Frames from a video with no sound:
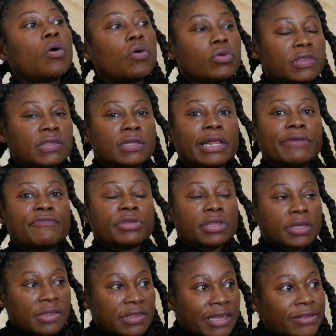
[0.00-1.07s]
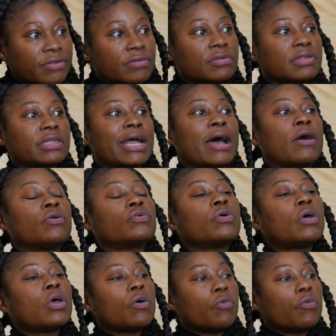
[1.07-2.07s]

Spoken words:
until everything settles down.